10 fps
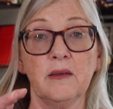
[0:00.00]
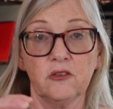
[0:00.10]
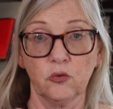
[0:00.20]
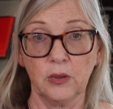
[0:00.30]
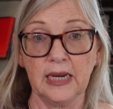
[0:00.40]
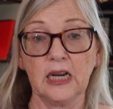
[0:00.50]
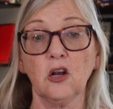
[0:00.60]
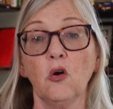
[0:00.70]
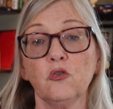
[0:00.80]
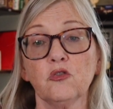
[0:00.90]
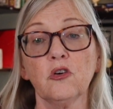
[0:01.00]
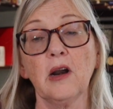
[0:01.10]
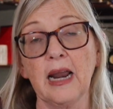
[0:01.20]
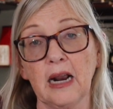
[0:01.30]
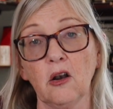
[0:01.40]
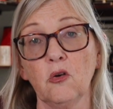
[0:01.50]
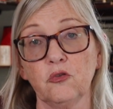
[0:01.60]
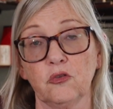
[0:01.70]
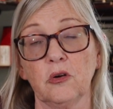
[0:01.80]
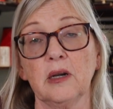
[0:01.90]
So we get closer and
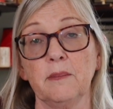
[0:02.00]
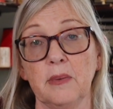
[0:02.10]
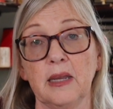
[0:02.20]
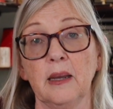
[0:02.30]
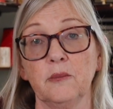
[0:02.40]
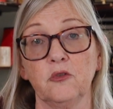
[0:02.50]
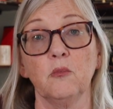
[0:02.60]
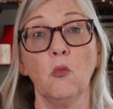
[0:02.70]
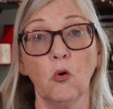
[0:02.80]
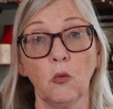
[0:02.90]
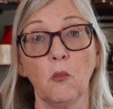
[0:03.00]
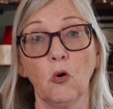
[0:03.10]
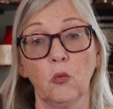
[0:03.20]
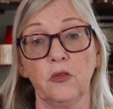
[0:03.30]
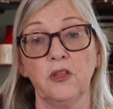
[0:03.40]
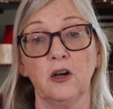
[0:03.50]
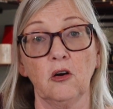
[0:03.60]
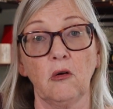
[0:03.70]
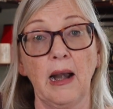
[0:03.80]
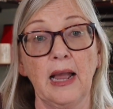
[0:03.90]
closer. It becomes more and more within our
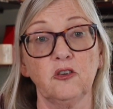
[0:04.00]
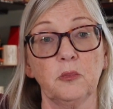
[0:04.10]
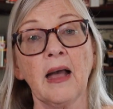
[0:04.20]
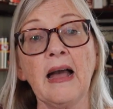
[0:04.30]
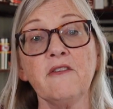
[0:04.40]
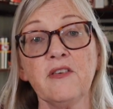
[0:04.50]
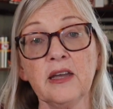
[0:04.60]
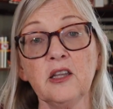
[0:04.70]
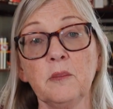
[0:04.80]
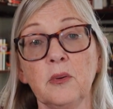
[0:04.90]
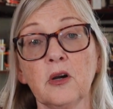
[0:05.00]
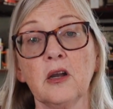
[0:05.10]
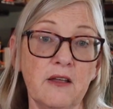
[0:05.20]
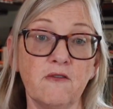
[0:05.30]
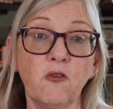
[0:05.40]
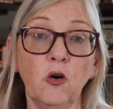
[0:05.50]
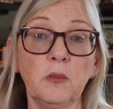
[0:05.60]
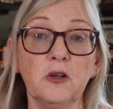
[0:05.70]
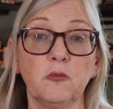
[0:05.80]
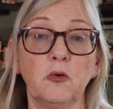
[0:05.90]
grasp. I found the book
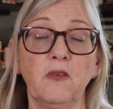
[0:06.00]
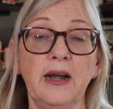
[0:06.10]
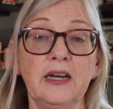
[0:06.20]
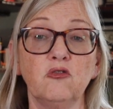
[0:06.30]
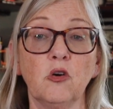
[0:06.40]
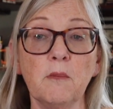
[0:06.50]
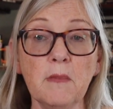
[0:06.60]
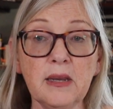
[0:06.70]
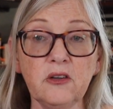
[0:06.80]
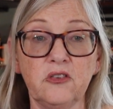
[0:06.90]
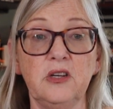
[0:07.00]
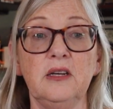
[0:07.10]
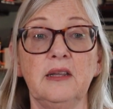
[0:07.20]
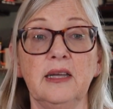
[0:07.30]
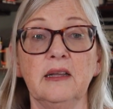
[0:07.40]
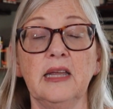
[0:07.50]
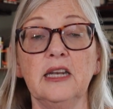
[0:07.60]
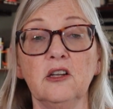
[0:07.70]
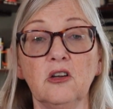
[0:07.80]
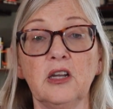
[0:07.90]
informative, providing tremendous detail
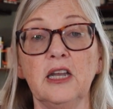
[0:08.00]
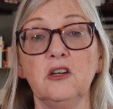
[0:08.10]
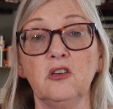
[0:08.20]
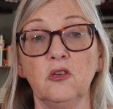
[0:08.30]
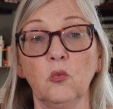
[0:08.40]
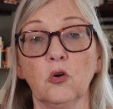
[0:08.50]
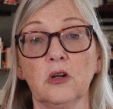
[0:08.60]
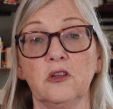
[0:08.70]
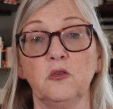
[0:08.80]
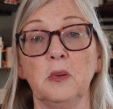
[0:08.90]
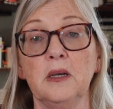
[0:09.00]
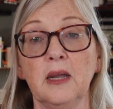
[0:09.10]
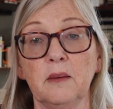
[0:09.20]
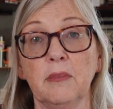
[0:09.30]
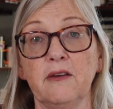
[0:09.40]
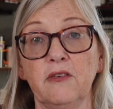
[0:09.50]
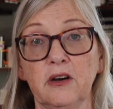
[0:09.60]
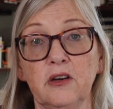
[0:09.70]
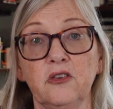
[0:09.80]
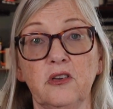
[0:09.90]
and look into the work that's been done by
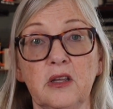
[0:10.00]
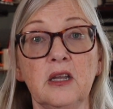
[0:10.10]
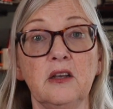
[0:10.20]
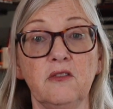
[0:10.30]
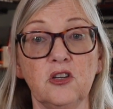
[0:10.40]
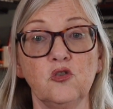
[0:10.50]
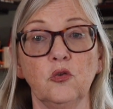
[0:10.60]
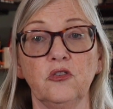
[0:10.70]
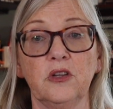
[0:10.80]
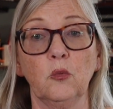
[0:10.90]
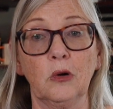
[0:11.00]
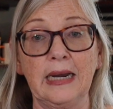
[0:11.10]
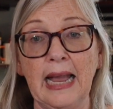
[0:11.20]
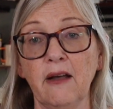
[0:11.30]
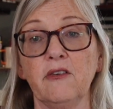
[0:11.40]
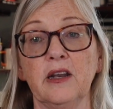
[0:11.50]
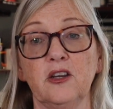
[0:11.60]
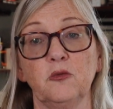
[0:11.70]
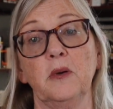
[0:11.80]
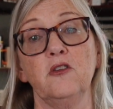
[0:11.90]
various individuals that were
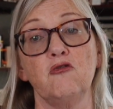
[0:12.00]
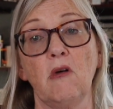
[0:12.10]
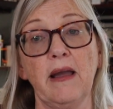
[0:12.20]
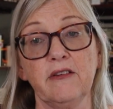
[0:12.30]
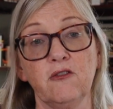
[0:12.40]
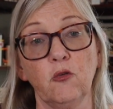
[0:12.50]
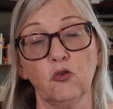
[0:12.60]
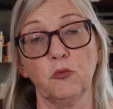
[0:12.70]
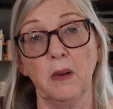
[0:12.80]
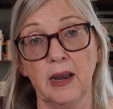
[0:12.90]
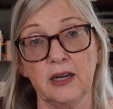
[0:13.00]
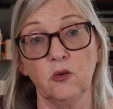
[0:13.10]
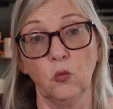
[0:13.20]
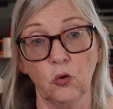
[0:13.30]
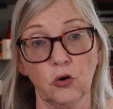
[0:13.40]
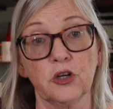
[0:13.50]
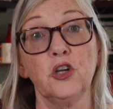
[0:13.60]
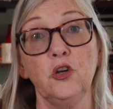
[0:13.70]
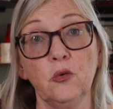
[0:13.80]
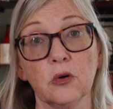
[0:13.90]
galvanized by the driving force behind the word
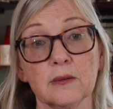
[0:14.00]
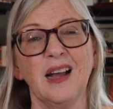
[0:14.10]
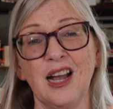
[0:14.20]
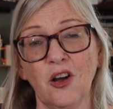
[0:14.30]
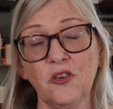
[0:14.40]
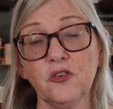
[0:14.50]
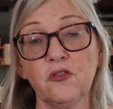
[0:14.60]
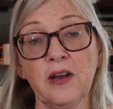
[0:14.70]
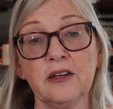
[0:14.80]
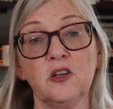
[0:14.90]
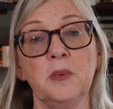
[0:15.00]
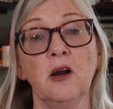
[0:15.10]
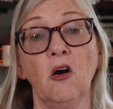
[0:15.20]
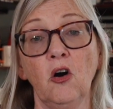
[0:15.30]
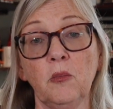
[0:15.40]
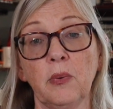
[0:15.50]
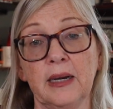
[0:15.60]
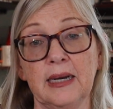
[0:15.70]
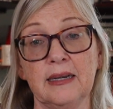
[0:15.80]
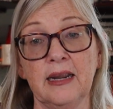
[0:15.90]
cure. I also found it to be a
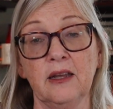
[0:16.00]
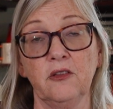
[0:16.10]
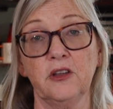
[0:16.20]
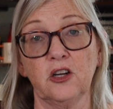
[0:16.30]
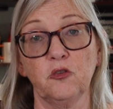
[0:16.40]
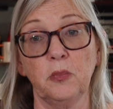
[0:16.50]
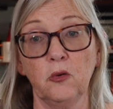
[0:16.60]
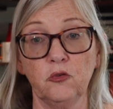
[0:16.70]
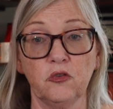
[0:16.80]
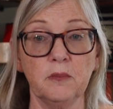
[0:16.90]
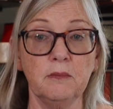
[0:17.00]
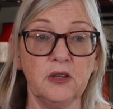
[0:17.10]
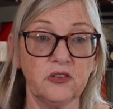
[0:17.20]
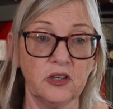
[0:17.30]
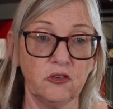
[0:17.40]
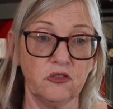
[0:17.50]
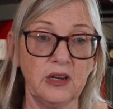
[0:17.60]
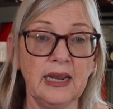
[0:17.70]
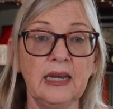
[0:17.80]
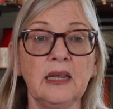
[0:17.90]
heartbreaking tale that exposed
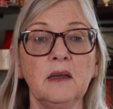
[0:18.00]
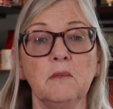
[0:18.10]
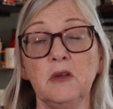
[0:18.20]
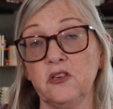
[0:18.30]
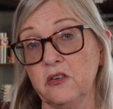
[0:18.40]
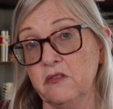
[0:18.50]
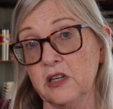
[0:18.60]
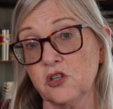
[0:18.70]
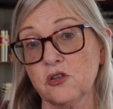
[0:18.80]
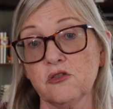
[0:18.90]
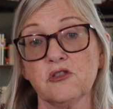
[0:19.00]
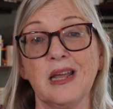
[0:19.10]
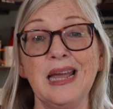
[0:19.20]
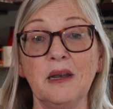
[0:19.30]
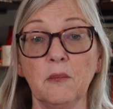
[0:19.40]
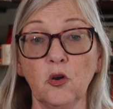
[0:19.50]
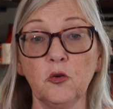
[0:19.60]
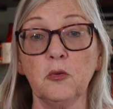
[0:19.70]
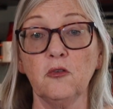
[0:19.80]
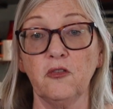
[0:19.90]
misunderstanding, misadventures, and
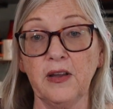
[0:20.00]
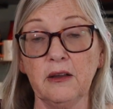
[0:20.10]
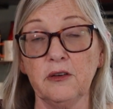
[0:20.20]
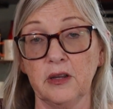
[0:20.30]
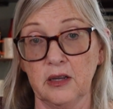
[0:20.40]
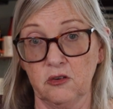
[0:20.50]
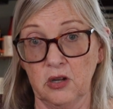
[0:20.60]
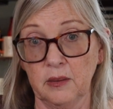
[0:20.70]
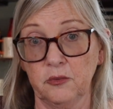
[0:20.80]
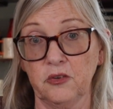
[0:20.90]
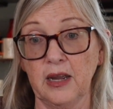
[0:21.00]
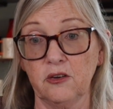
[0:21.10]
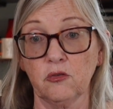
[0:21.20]
multiple failed attempts at